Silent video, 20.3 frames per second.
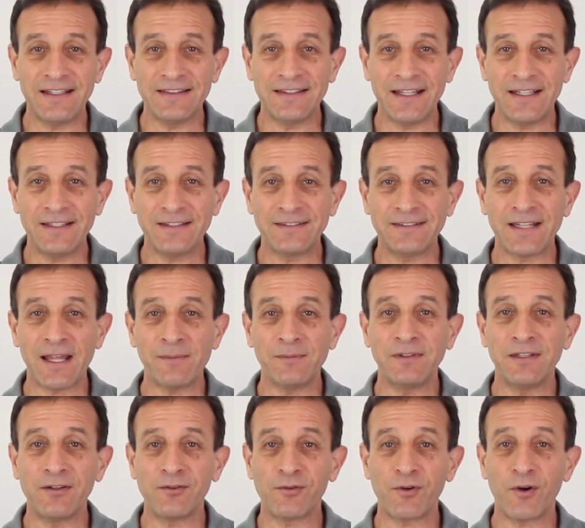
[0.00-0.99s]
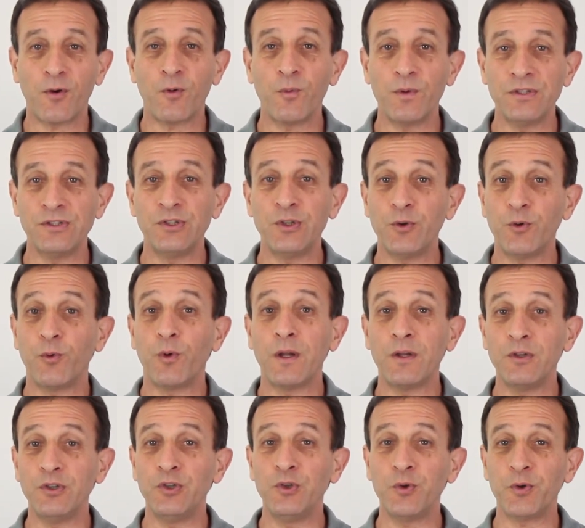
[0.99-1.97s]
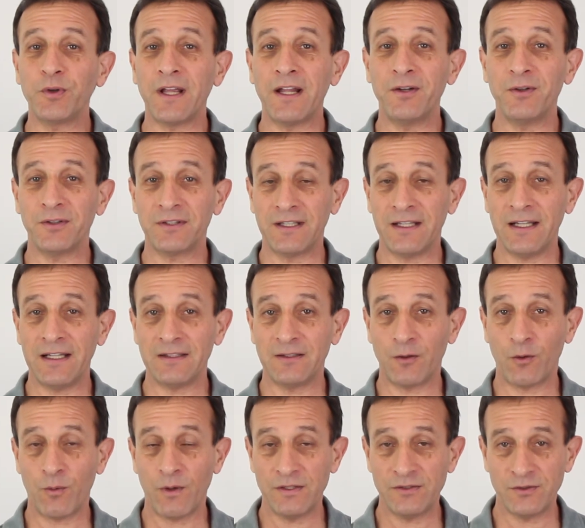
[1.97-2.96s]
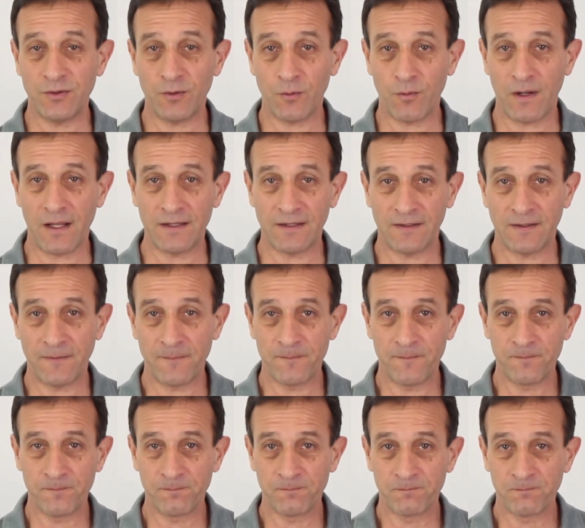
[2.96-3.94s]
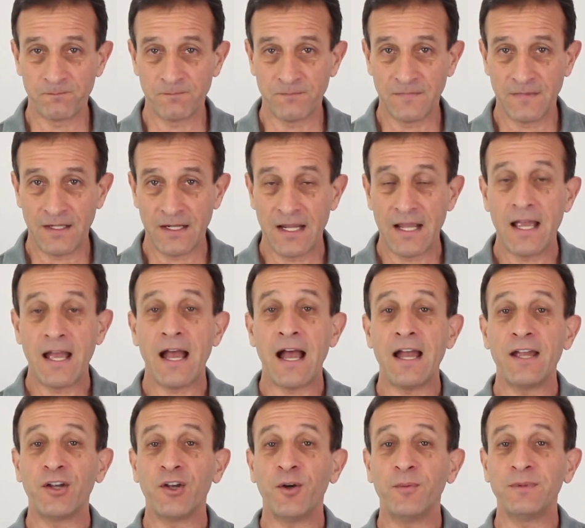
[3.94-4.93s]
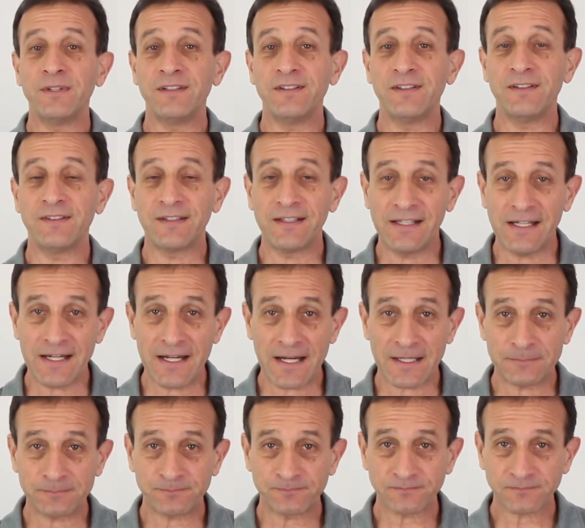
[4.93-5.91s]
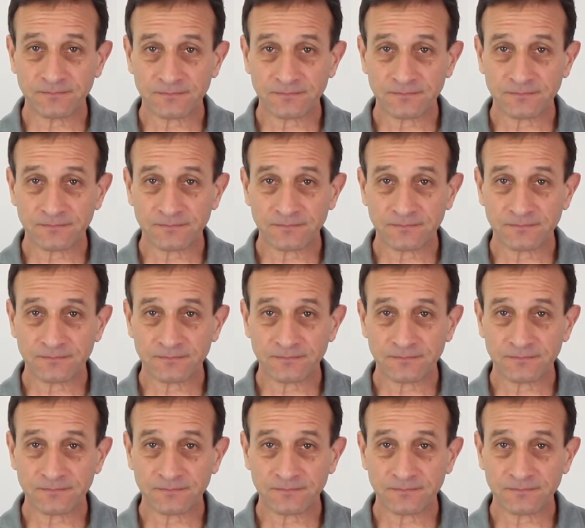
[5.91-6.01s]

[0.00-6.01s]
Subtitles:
there is something wrong with you when you cannot get what you want. I hope this is clear.